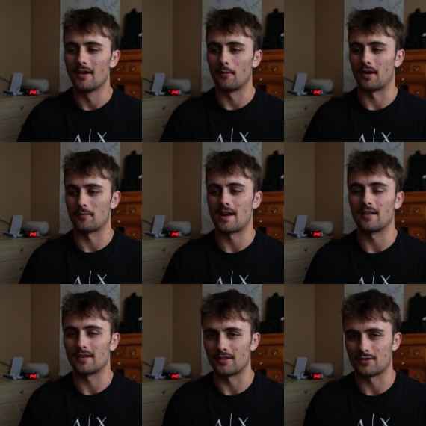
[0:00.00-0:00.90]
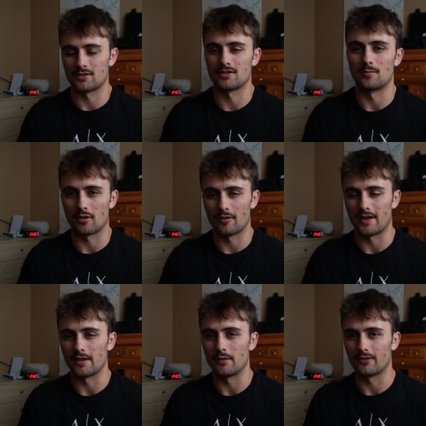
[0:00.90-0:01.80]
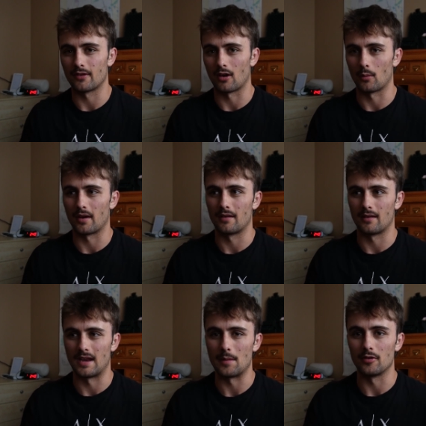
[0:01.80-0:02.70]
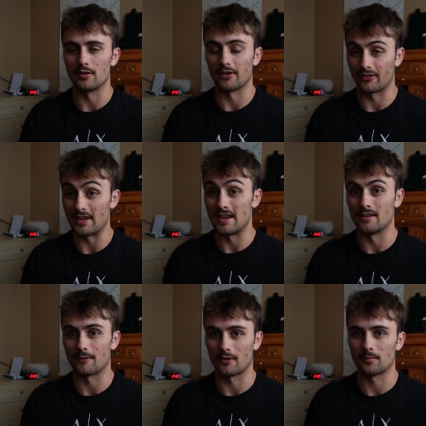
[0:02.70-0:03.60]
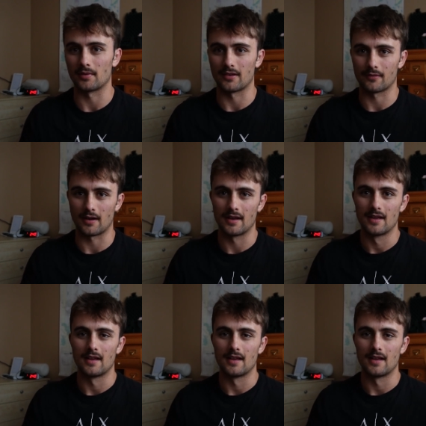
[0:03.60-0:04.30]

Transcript: when in reality the traditional moral values are what enable you to see in the first place, right?